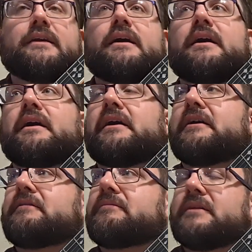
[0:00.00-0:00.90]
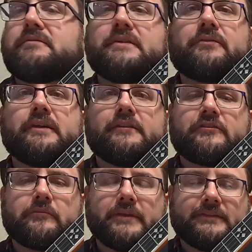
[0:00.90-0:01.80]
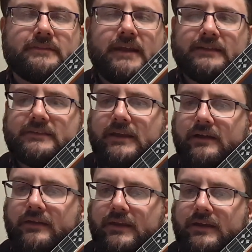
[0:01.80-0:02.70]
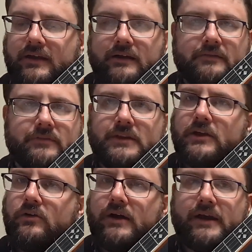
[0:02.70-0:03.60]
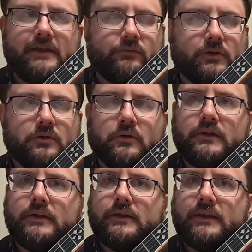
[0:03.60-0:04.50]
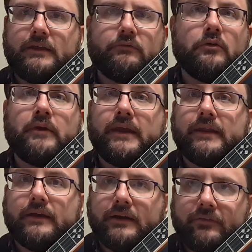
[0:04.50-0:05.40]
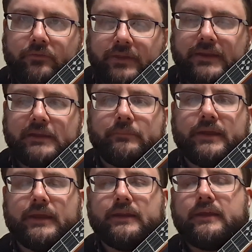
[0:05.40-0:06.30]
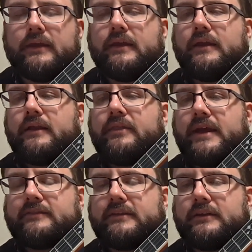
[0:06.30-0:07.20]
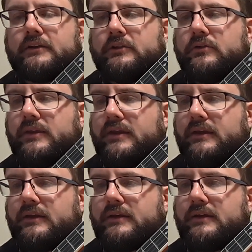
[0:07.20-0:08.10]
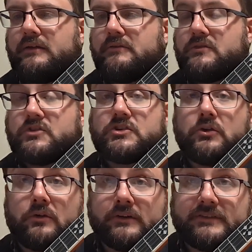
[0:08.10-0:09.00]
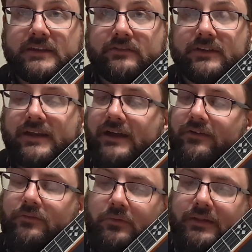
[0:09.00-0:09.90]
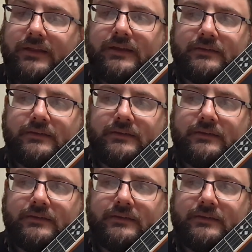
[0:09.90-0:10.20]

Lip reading: of different instruments. That's counting a video I recorded in Romania of a really neat band. That's including shorts even. I don't really